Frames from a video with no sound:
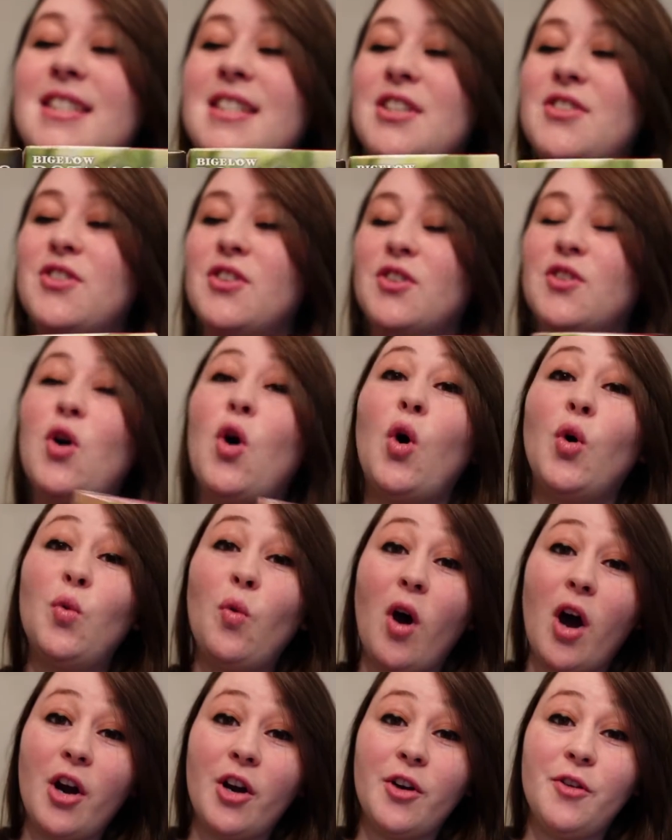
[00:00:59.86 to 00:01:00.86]
These are cold
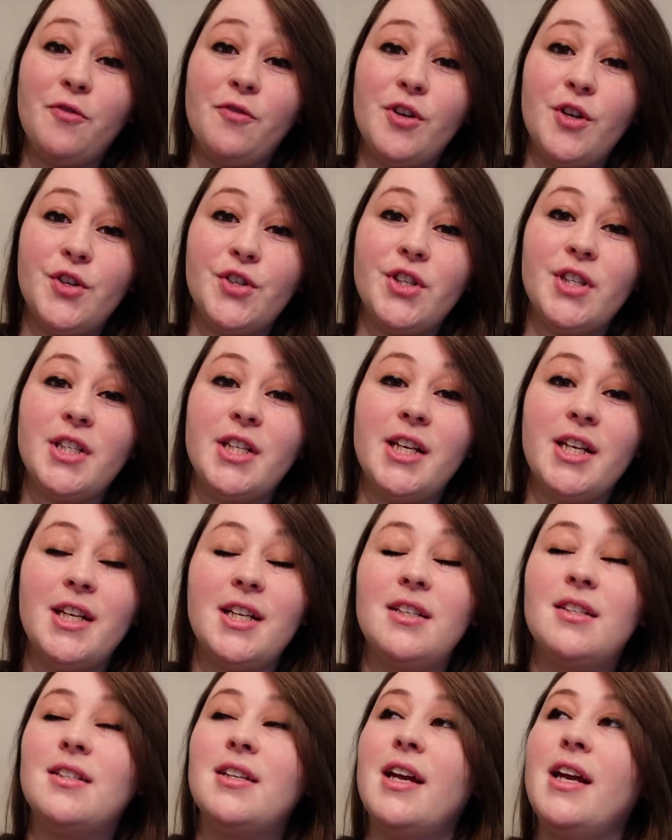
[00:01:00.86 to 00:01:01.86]
water infusion
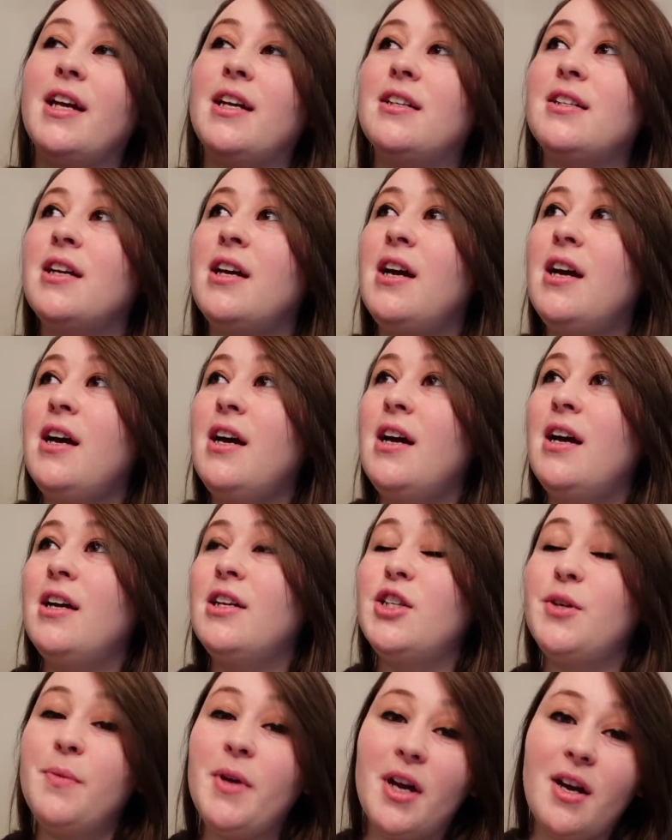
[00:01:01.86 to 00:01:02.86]
teas, and
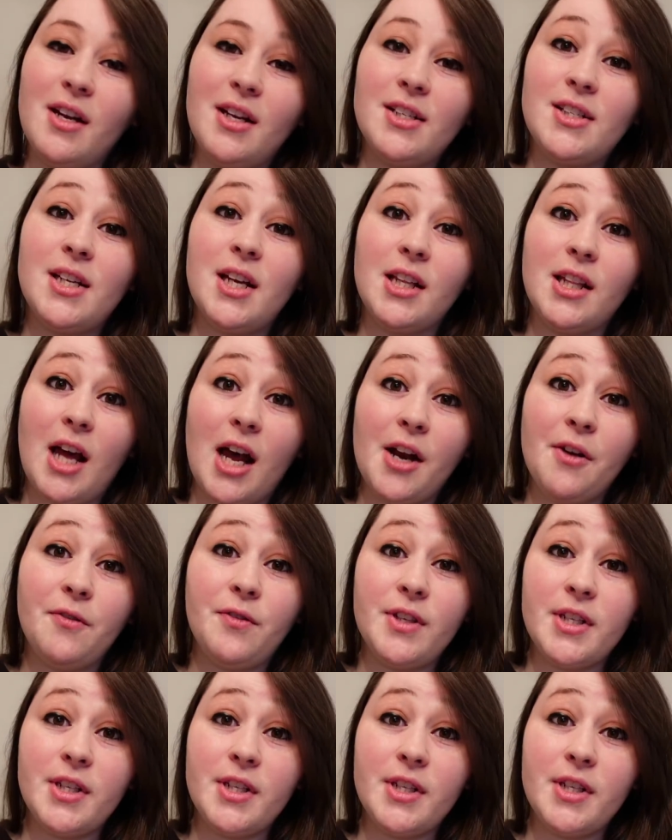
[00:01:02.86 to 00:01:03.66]
to be honest, a lot of